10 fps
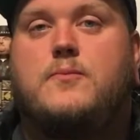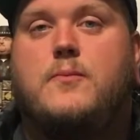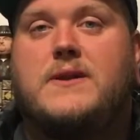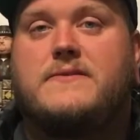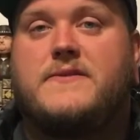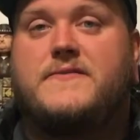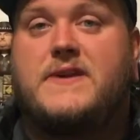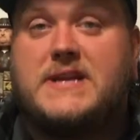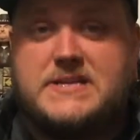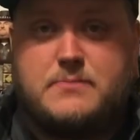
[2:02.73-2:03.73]
one of the
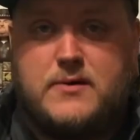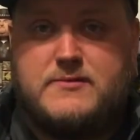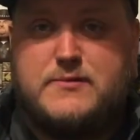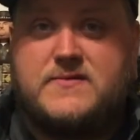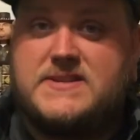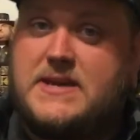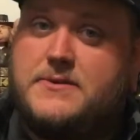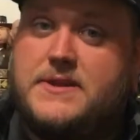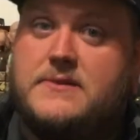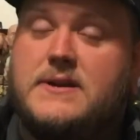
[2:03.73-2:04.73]
funniest Marvel movies
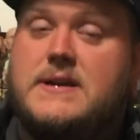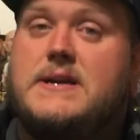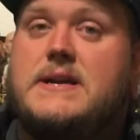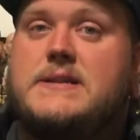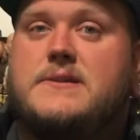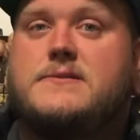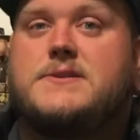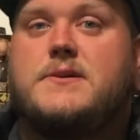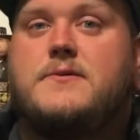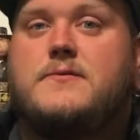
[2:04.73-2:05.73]
out there. It's
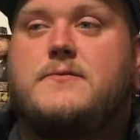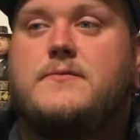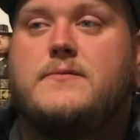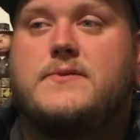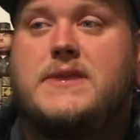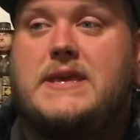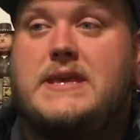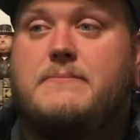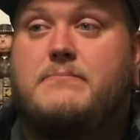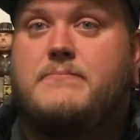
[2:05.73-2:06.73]
also
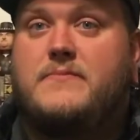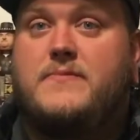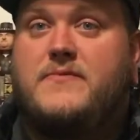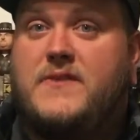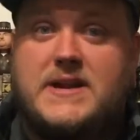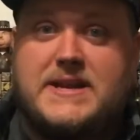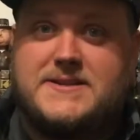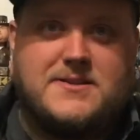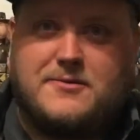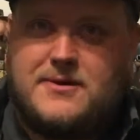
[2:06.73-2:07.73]
the
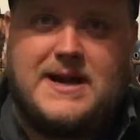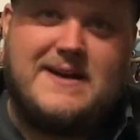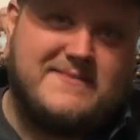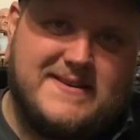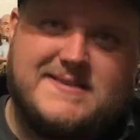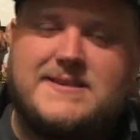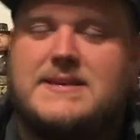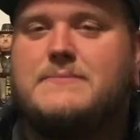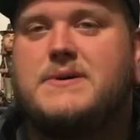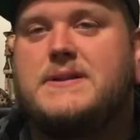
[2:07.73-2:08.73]
funniest Thor,
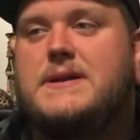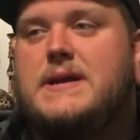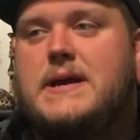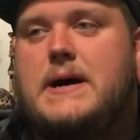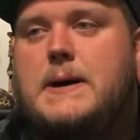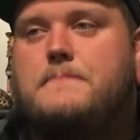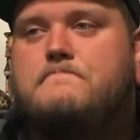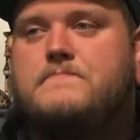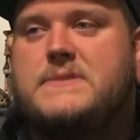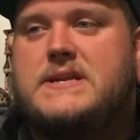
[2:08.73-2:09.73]
obviously, but
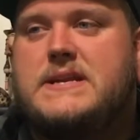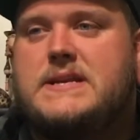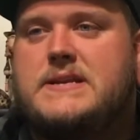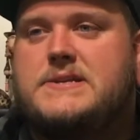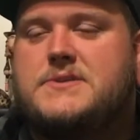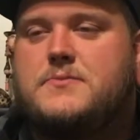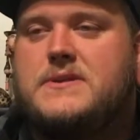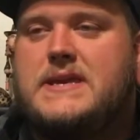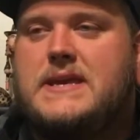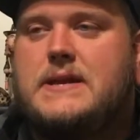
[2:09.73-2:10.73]
it's just
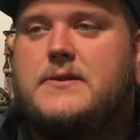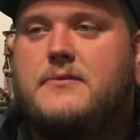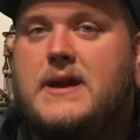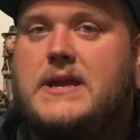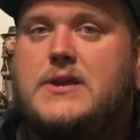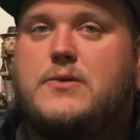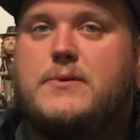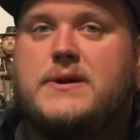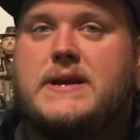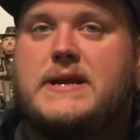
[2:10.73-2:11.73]
really great
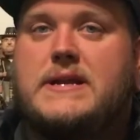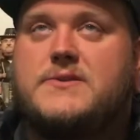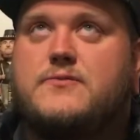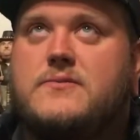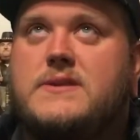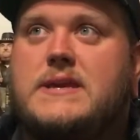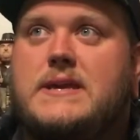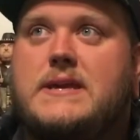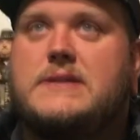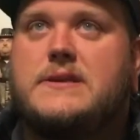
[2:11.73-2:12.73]
humor, and it's
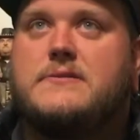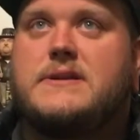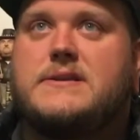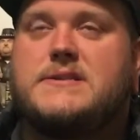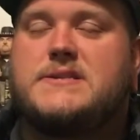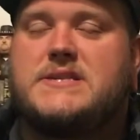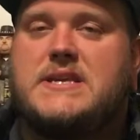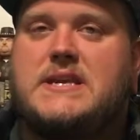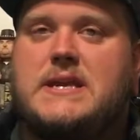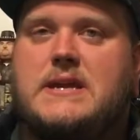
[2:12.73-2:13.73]
really endearing to
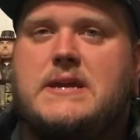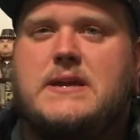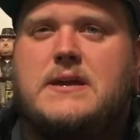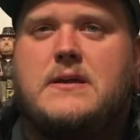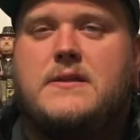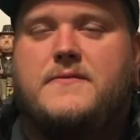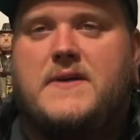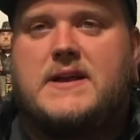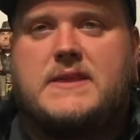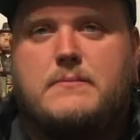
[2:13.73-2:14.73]
see the
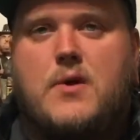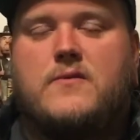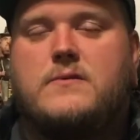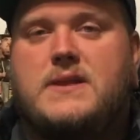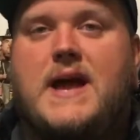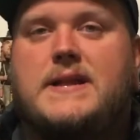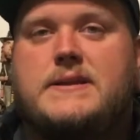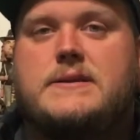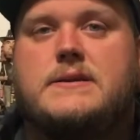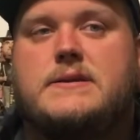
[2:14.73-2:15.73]
fact that Marvel let
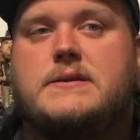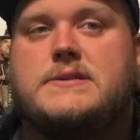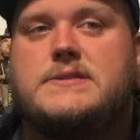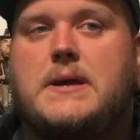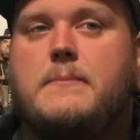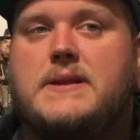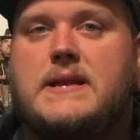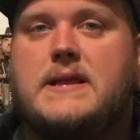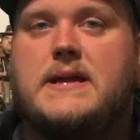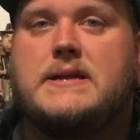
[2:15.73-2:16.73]
somebody
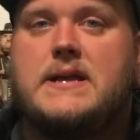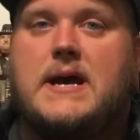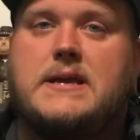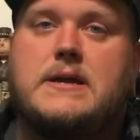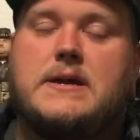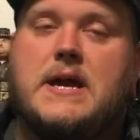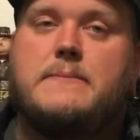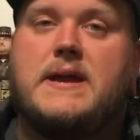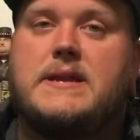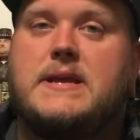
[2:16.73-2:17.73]
like Taika
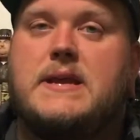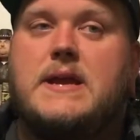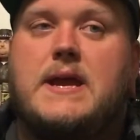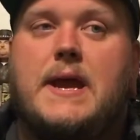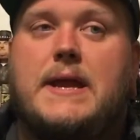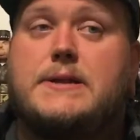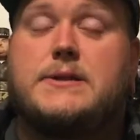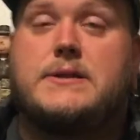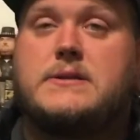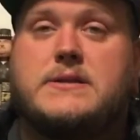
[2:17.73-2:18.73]
come in and
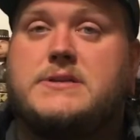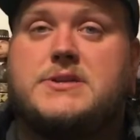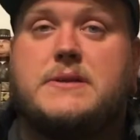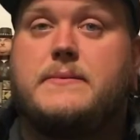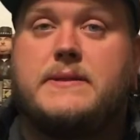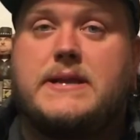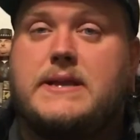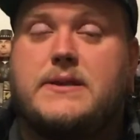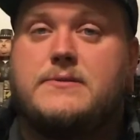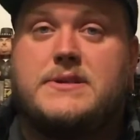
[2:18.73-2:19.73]
legitimately
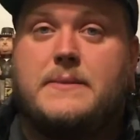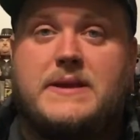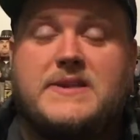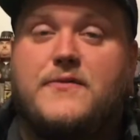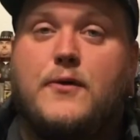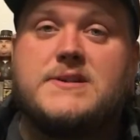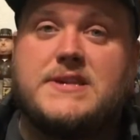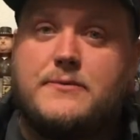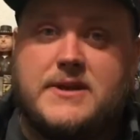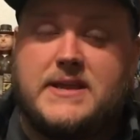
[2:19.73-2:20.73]
use. I mean, he's
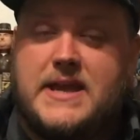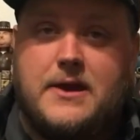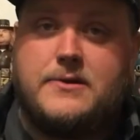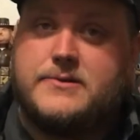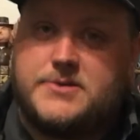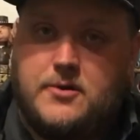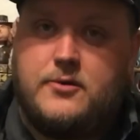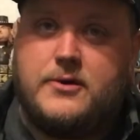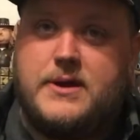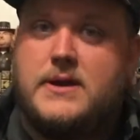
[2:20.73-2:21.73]
voicing one of the characters,
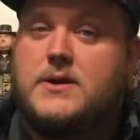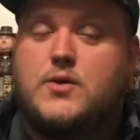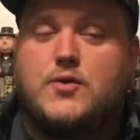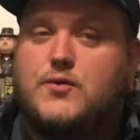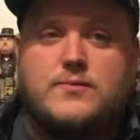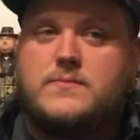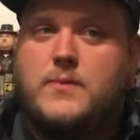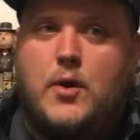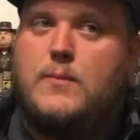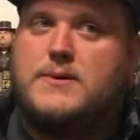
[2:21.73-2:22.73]
Korg, who
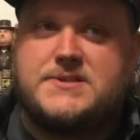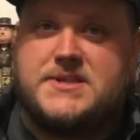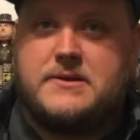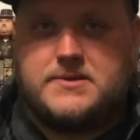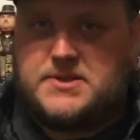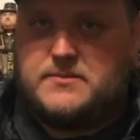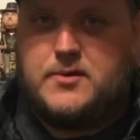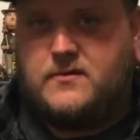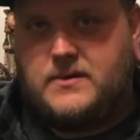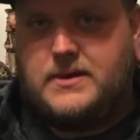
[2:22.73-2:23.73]
almost steals the
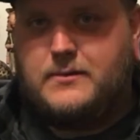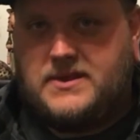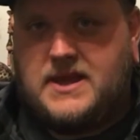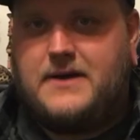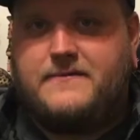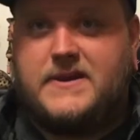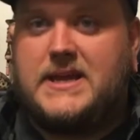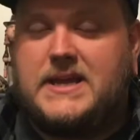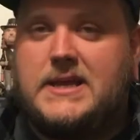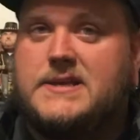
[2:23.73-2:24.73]
movie with how
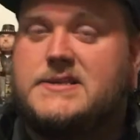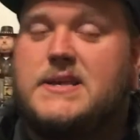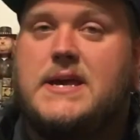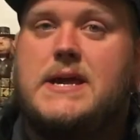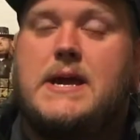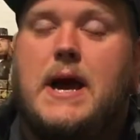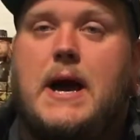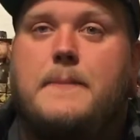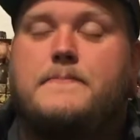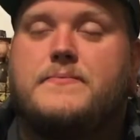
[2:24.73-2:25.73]
funny he is.
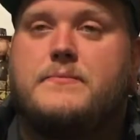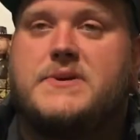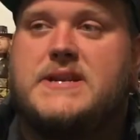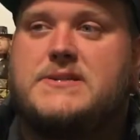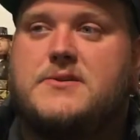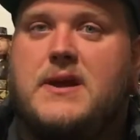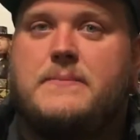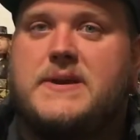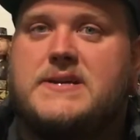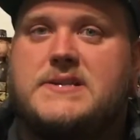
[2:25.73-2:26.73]
But it's great
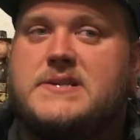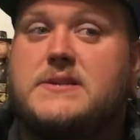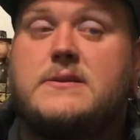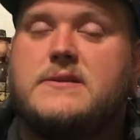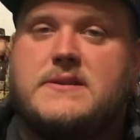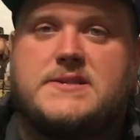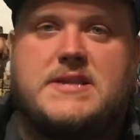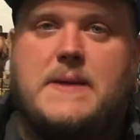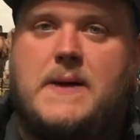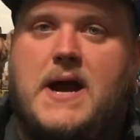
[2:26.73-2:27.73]
because it's literally the
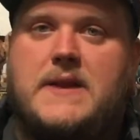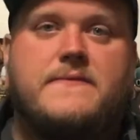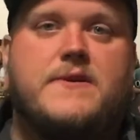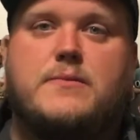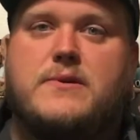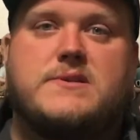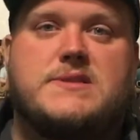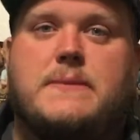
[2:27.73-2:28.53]
same kind of humor,